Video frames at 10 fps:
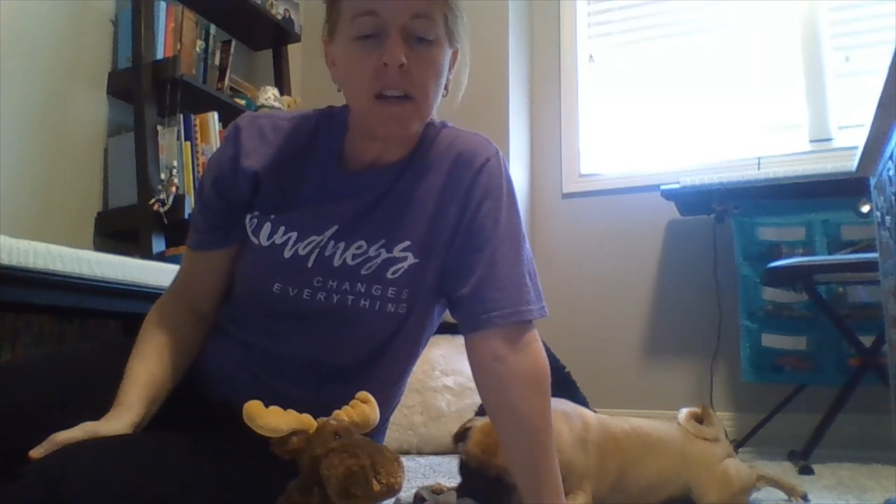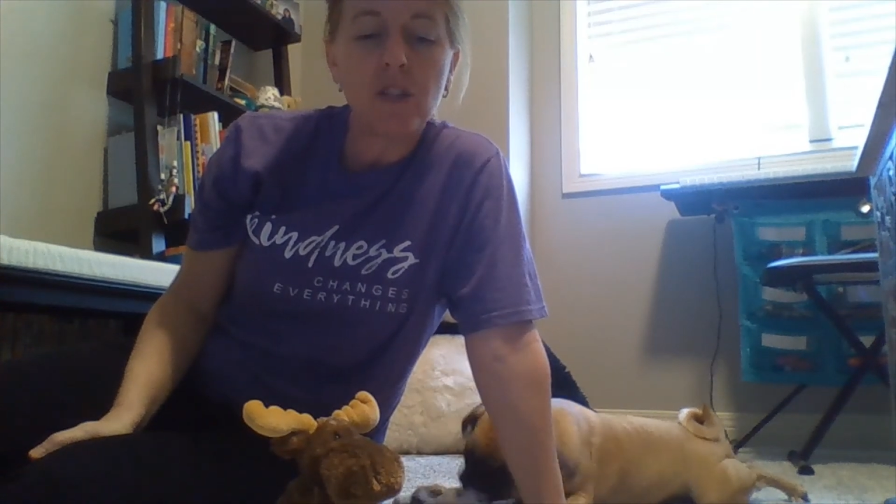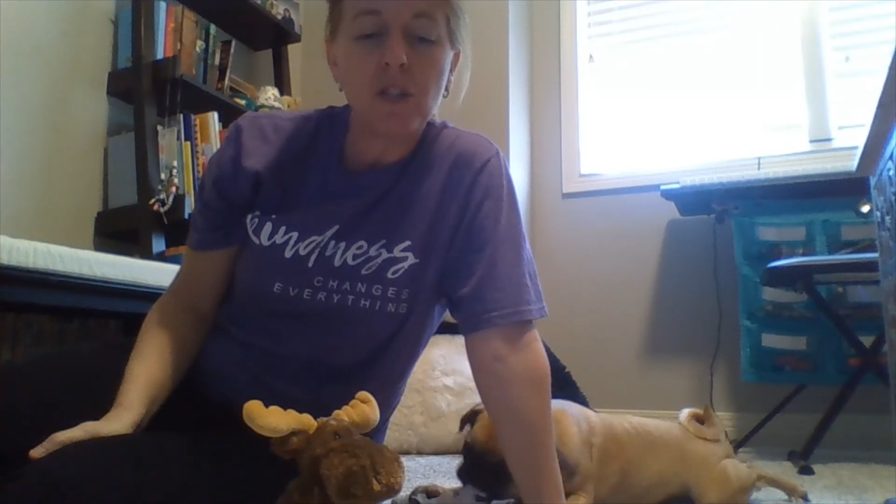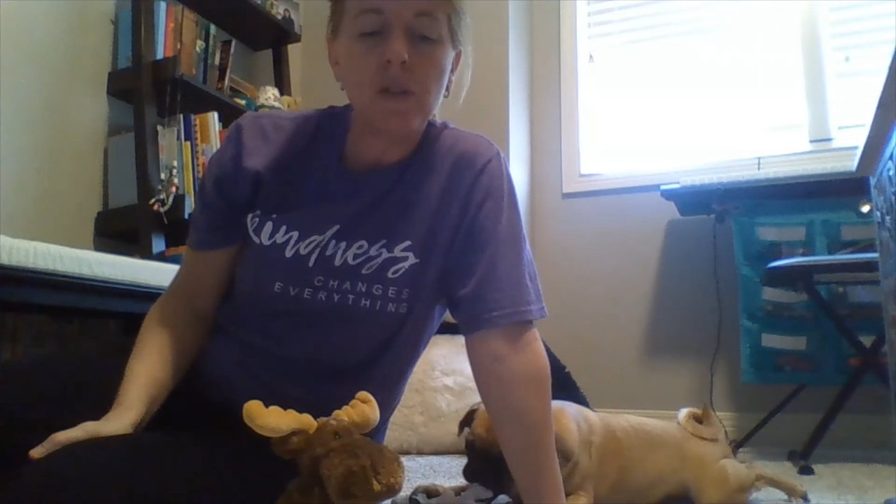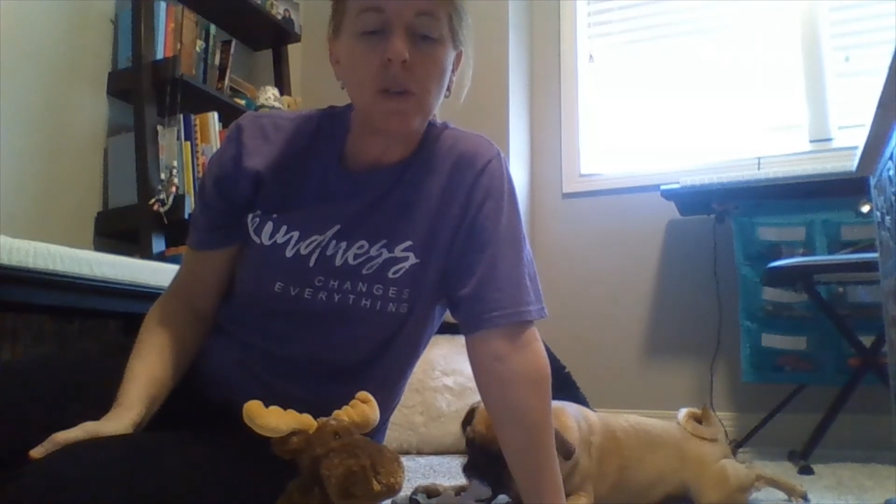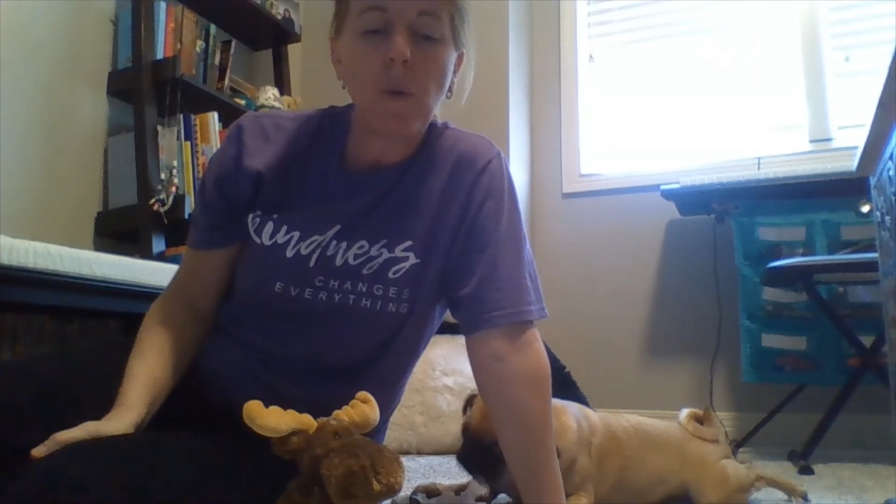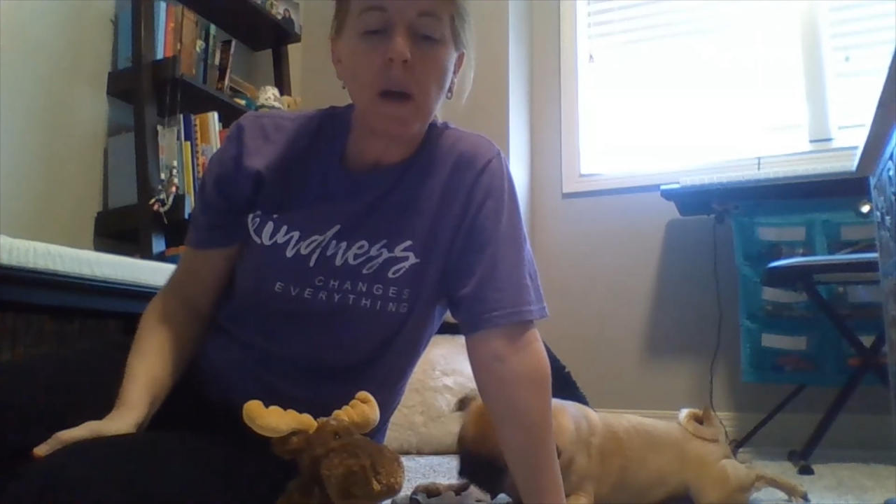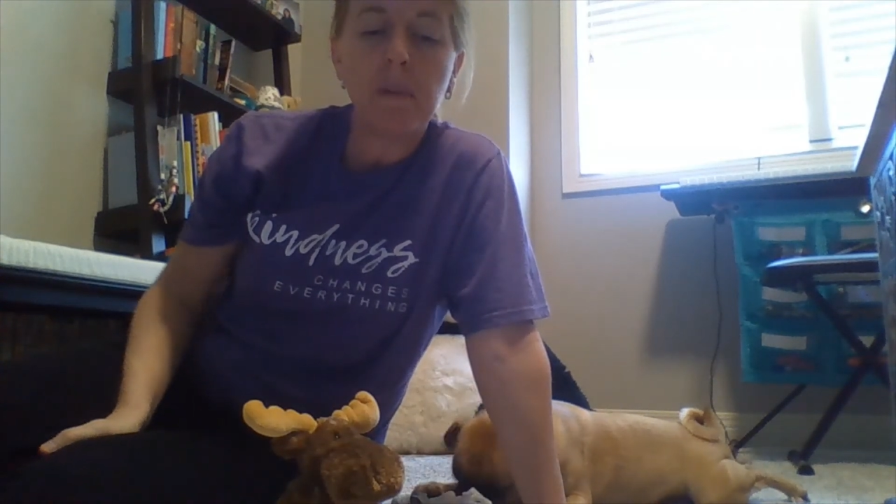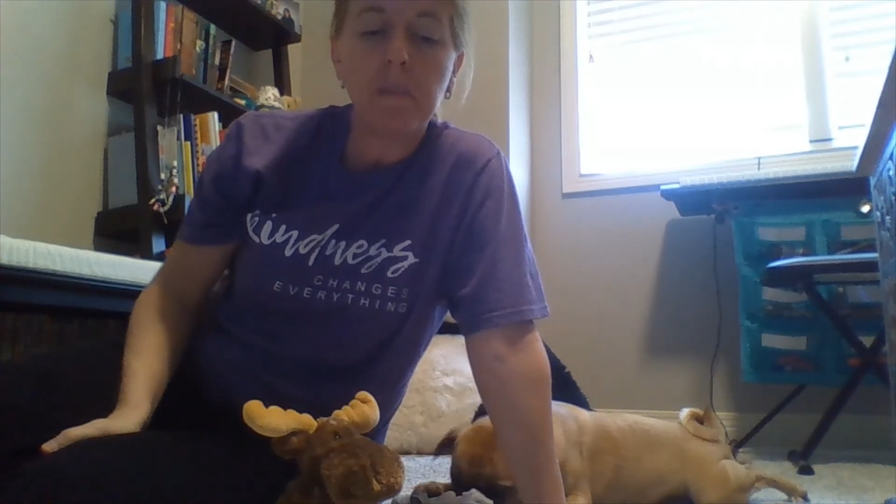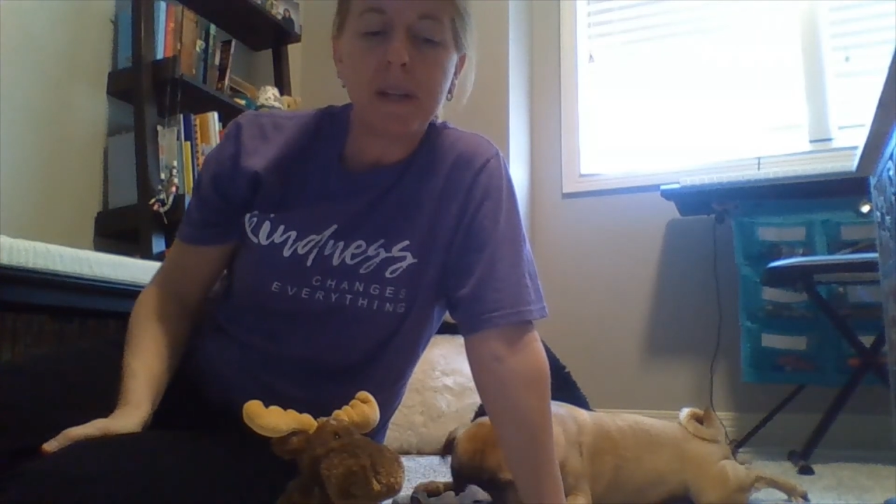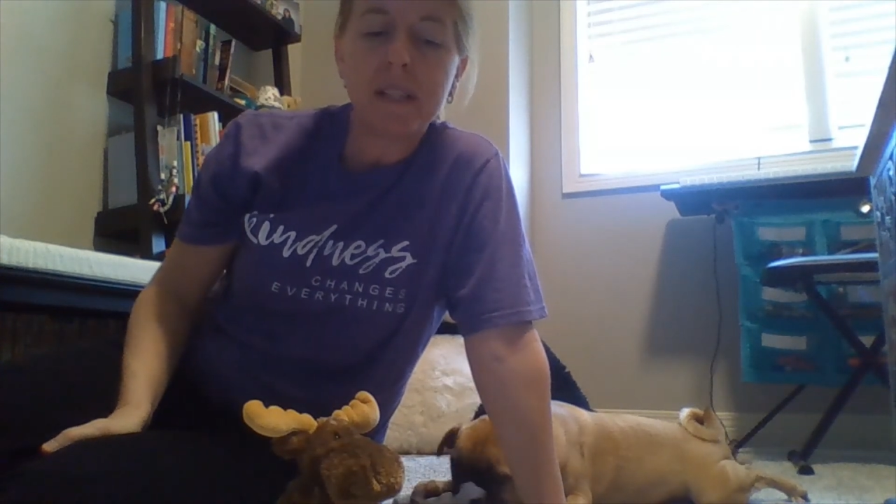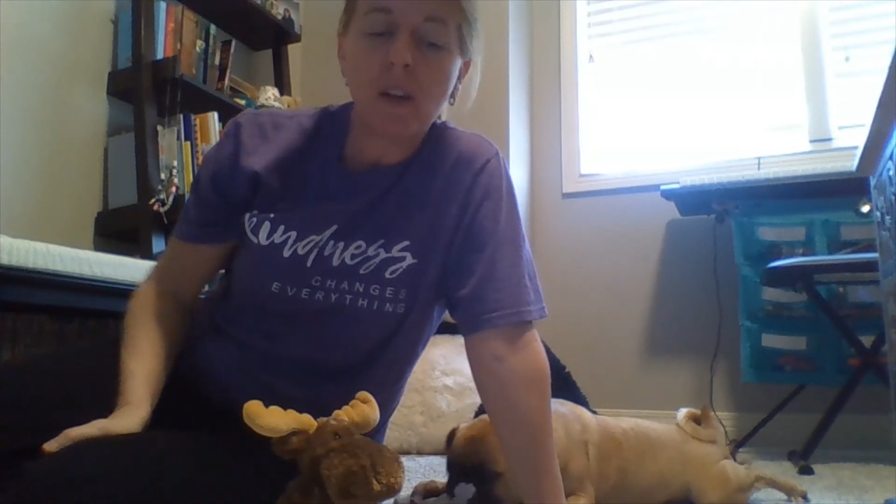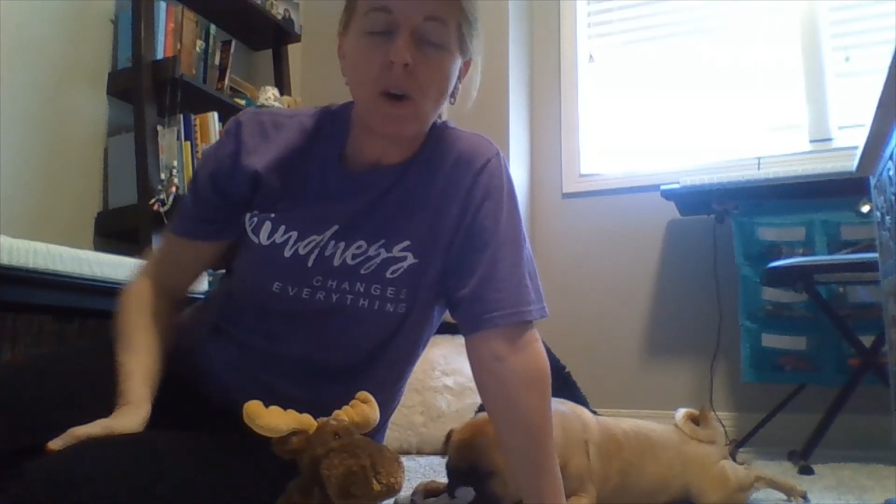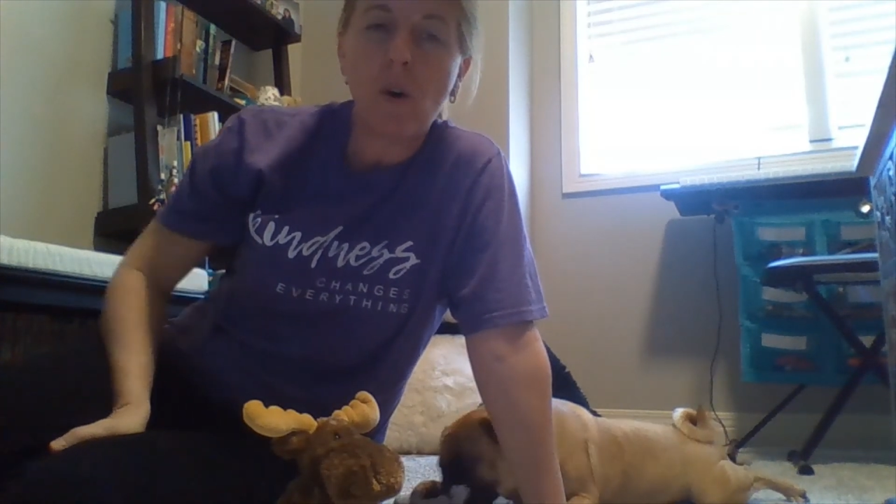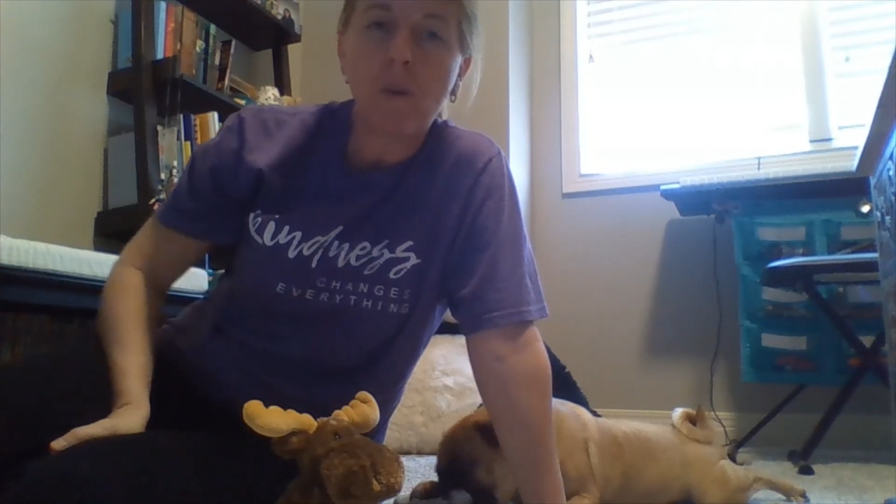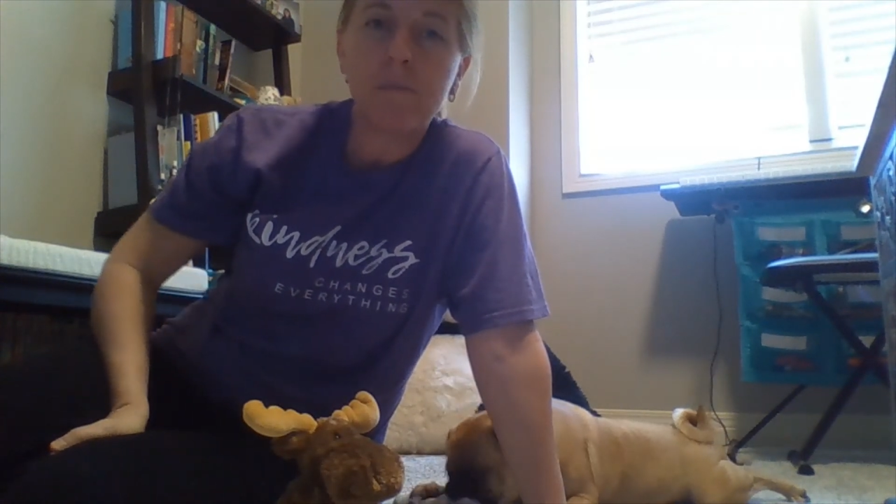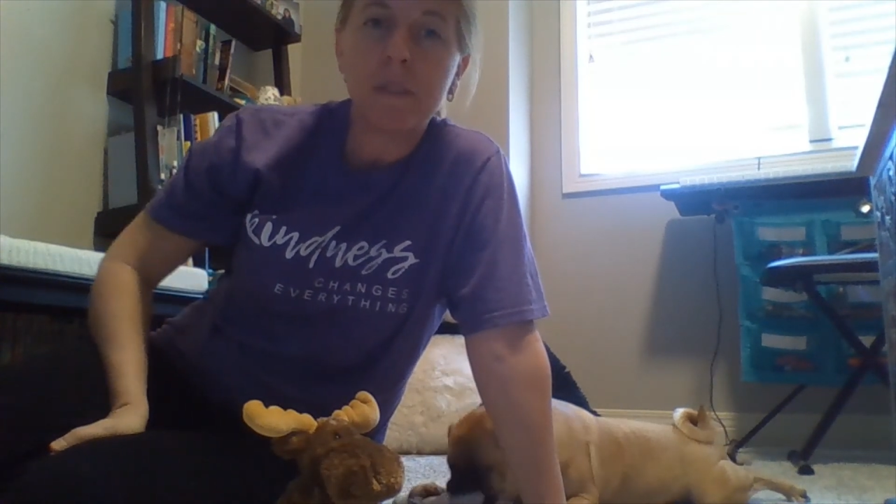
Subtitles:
choose a quiet place at home